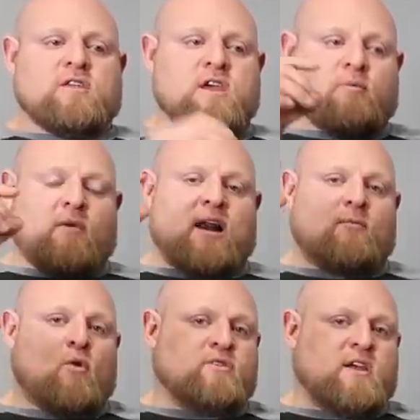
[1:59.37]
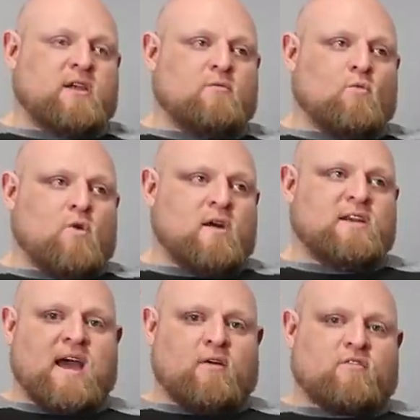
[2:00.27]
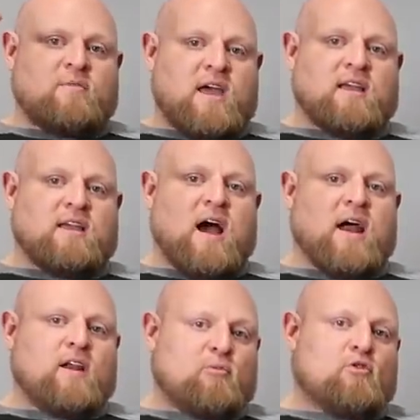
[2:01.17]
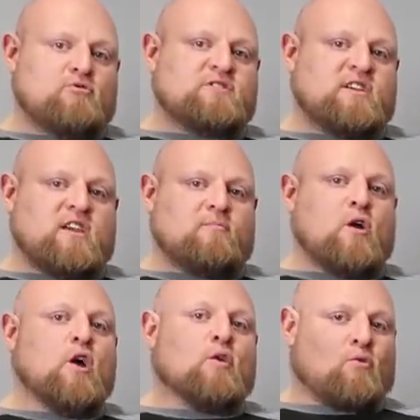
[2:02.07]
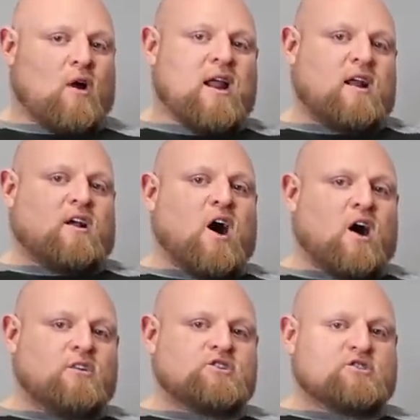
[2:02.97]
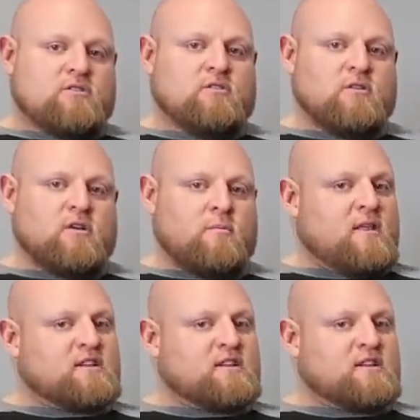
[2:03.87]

keep in mind I'm only one down from the head guy to pro team right out of college. I mean,